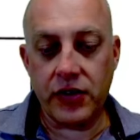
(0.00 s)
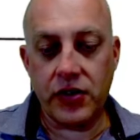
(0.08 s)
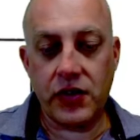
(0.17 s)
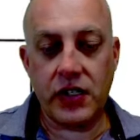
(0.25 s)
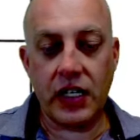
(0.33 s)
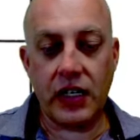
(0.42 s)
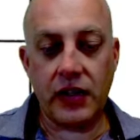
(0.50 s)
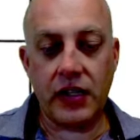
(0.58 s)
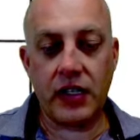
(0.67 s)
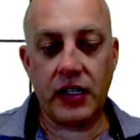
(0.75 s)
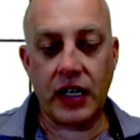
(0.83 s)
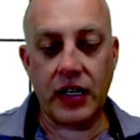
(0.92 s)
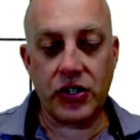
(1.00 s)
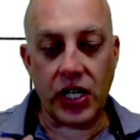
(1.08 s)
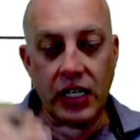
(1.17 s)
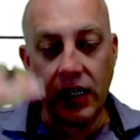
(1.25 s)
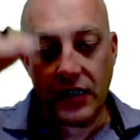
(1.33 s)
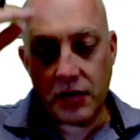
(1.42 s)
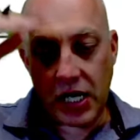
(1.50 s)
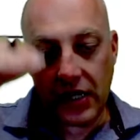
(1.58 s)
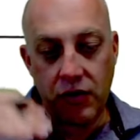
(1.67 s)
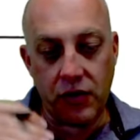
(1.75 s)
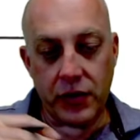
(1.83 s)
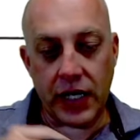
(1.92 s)
just to get the shaking demand
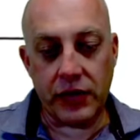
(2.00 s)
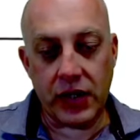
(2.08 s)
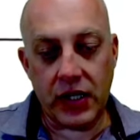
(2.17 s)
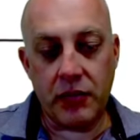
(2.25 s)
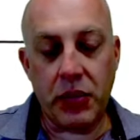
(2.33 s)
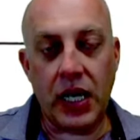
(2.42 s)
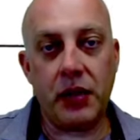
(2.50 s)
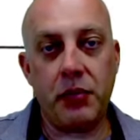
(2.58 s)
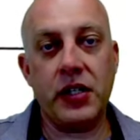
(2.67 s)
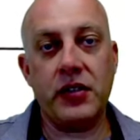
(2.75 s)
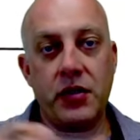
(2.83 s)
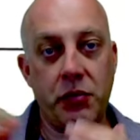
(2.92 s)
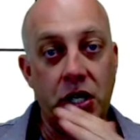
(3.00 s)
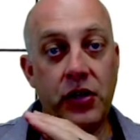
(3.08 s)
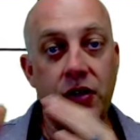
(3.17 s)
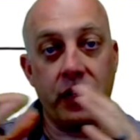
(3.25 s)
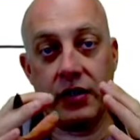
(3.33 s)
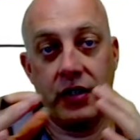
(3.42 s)
throughout the embankment to model